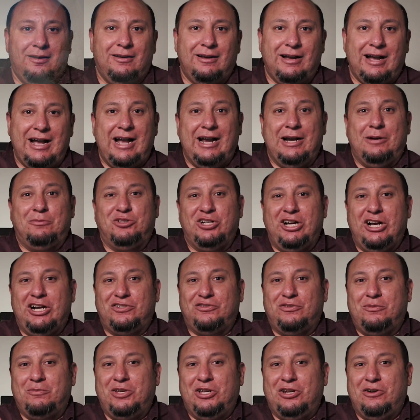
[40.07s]
I'm Josh
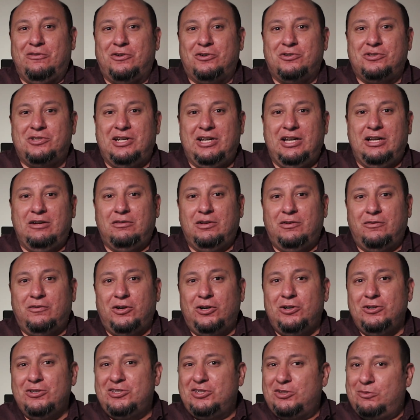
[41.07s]
from the University of La
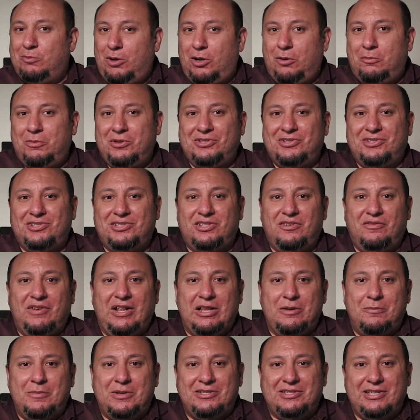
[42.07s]
Verne's Small Business
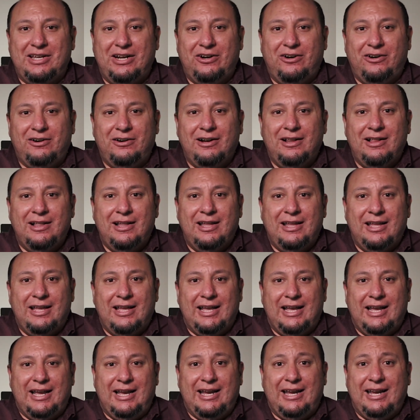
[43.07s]
Development Center,
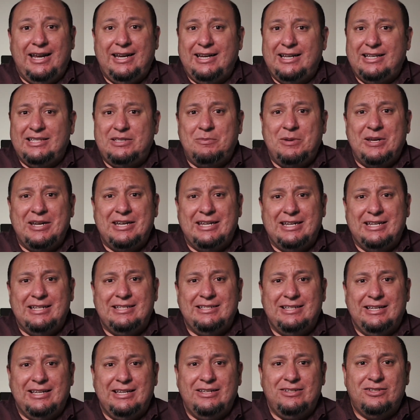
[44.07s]
and
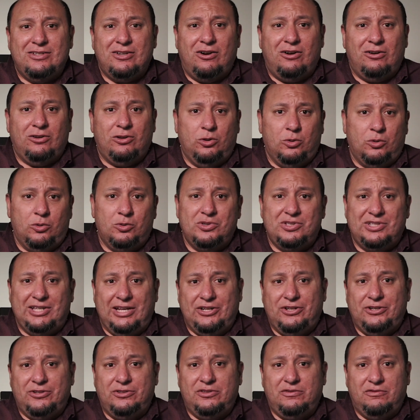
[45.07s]
SBDCs are local
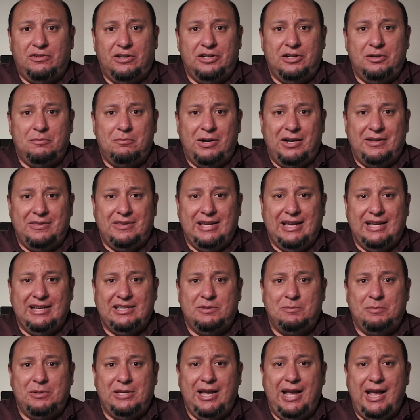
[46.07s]
centers funded by the
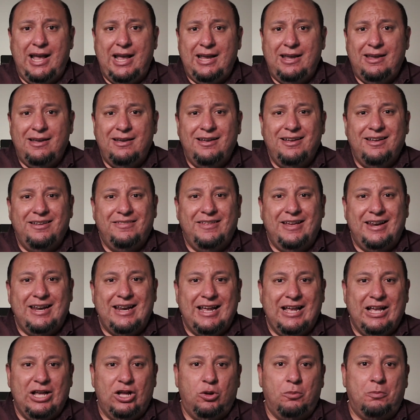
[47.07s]
SBA that
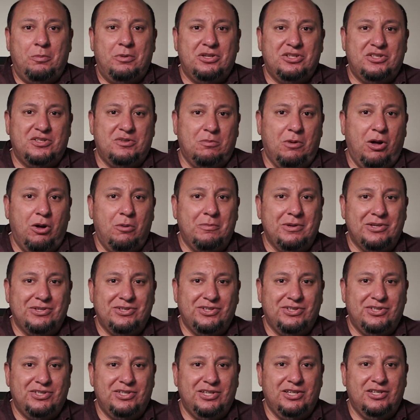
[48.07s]
help small
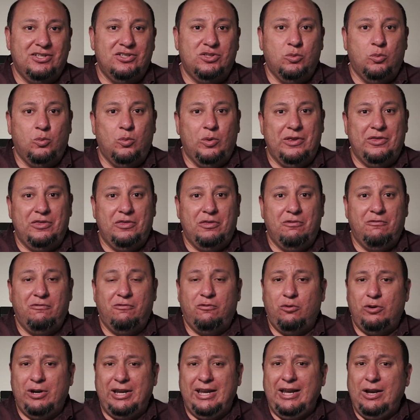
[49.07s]
businesses with
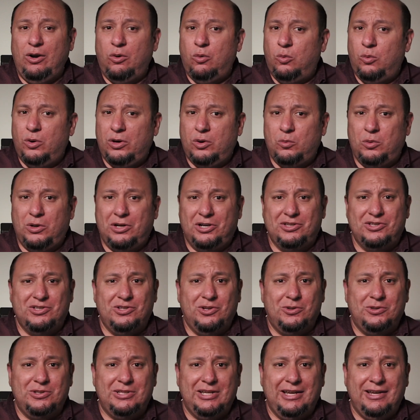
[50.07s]
free one-on-one
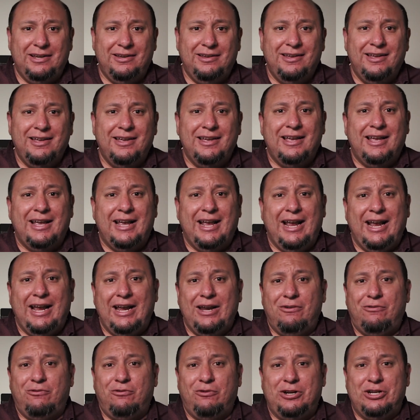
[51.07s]
consulting
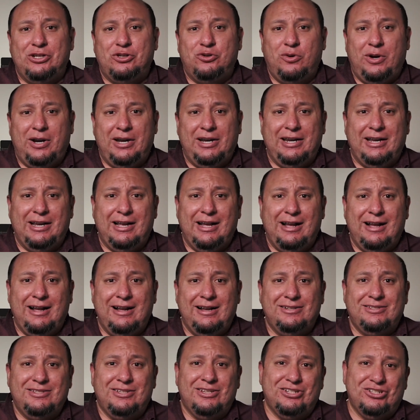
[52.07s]
and free training
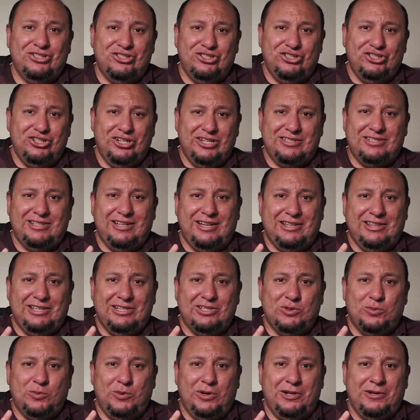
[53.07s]
guides just like
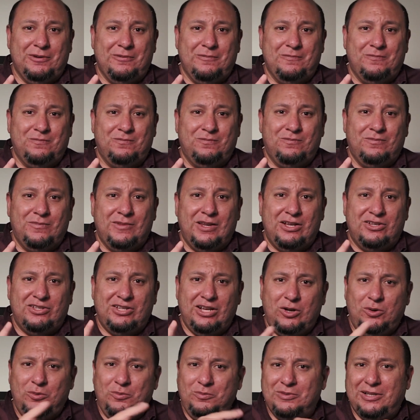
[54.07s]
this one.
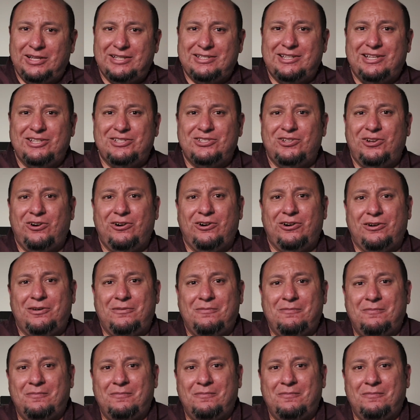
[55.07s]
So let's get started.